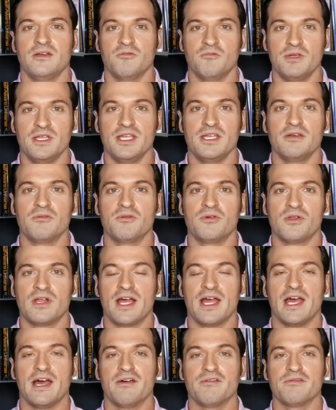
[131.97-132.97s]
we will
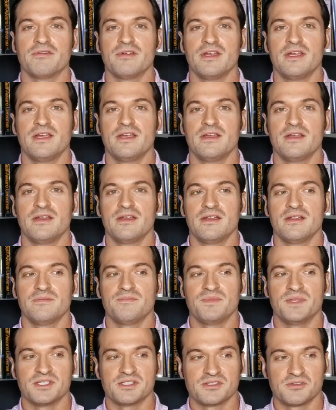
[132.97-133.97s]
have
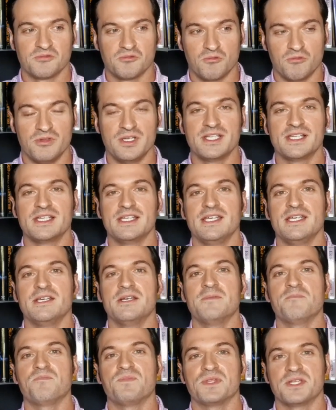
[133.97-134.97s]
this really
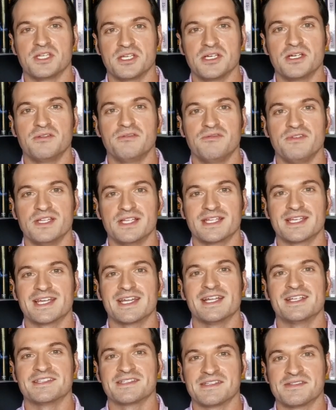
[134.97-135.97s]
good
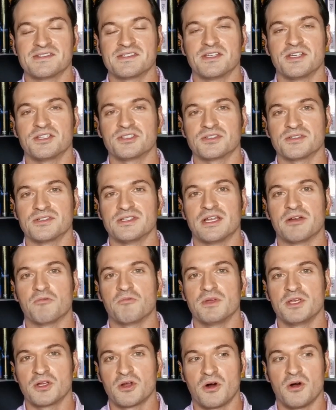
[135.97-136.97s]
feeling and sensation that
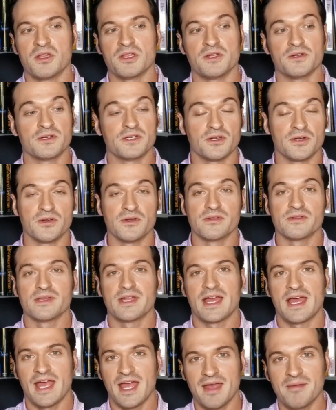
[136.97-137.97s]
we call here on earth
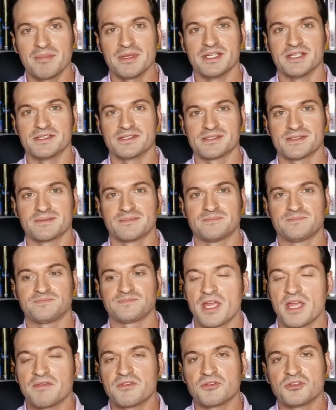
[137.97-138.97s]
happiness.
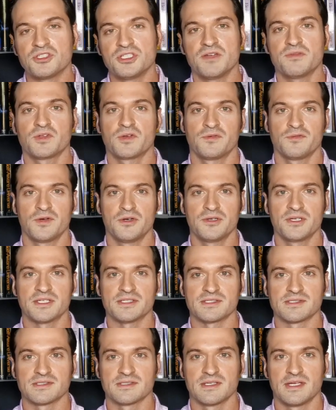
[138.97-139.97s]
We have to shift our
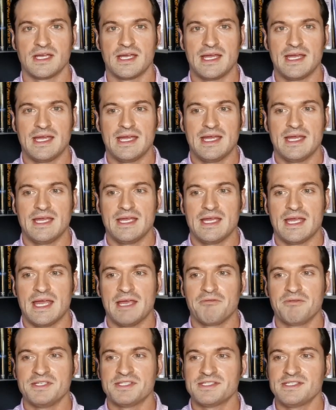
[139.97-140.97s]
focus.
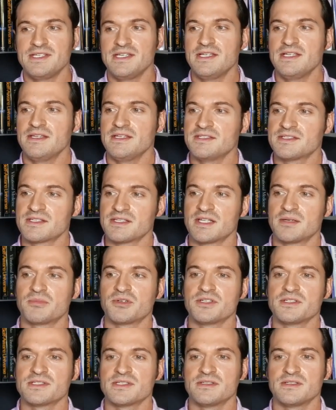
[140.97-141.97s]
And we see these
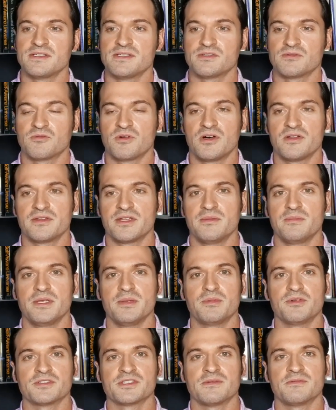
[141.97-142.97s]
celebrities and these wealthy
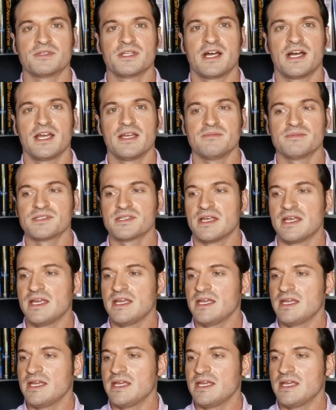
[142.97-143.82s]
people sometimes,